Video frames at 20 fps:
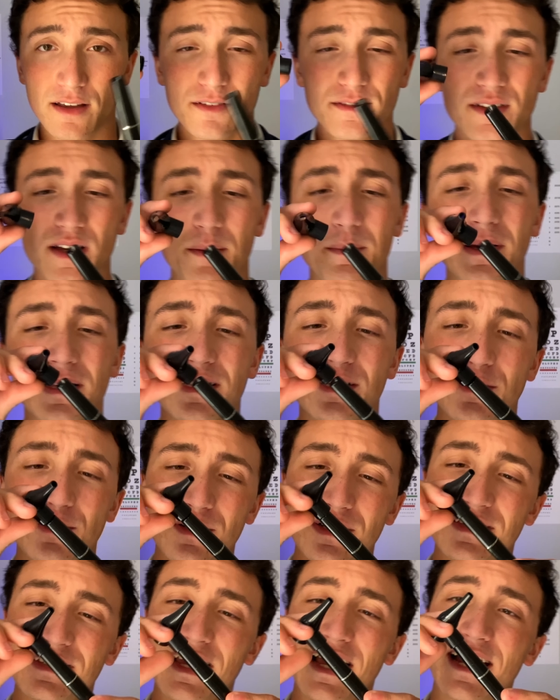Got my little
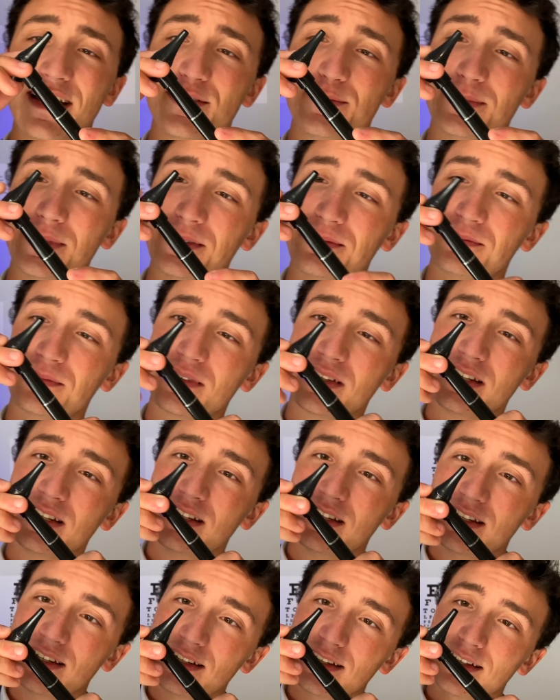attachment.
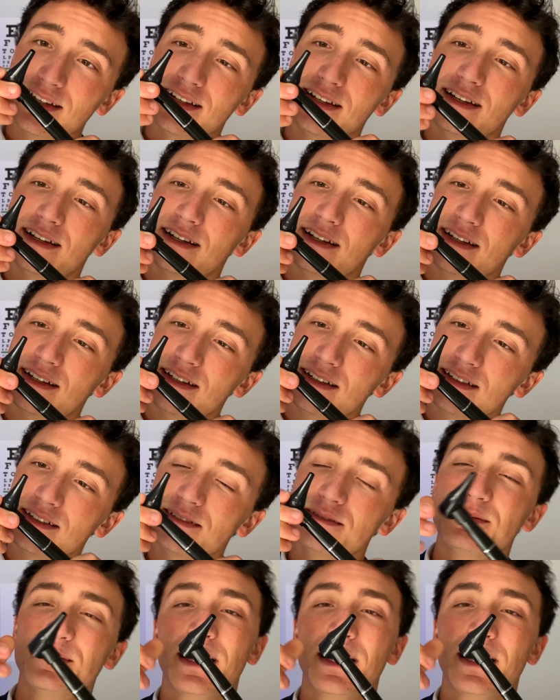Uh,